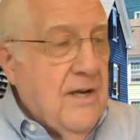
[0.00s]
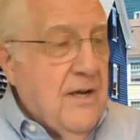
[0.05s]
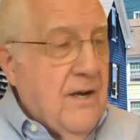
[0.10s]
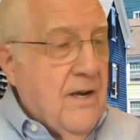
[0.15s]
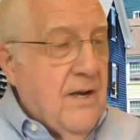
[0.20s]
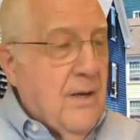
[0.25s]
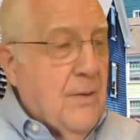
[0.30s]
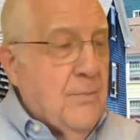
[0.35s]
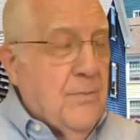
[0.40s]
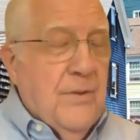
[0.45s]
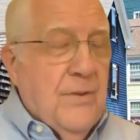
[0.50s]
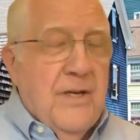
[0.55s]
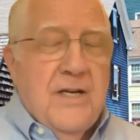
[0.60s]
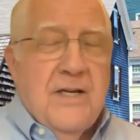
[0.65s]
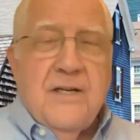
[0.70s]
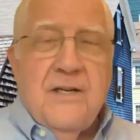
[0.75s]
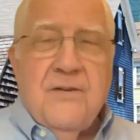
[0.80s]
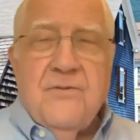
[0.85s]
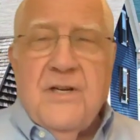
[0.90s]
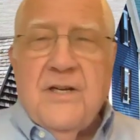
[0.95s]
Uh,
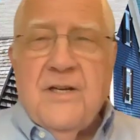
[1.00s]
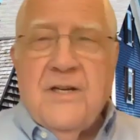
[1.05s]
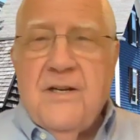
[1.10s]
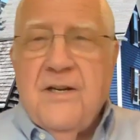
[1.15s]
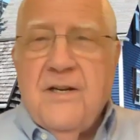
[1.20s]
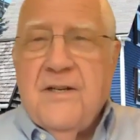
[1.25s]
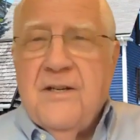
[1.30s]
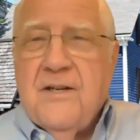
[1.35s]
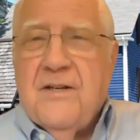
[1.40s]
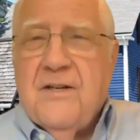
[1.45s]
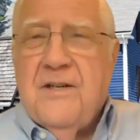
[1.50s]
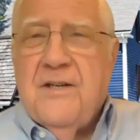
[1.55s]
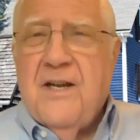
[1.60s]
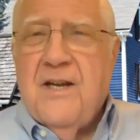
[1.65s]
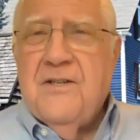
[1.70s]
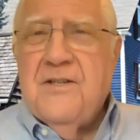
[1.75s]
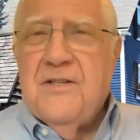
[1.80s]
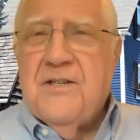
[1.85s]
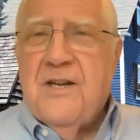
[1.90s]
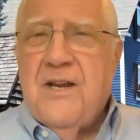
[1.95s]
planned giving
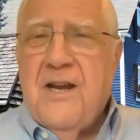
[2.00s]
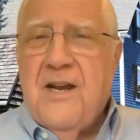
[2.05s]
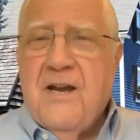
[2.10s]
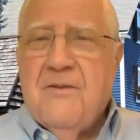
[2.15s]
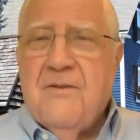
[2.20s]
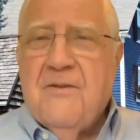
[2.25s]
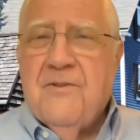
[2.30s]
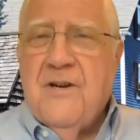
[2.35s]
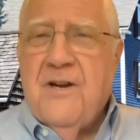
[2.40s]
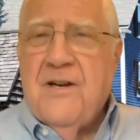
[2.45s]
tends to have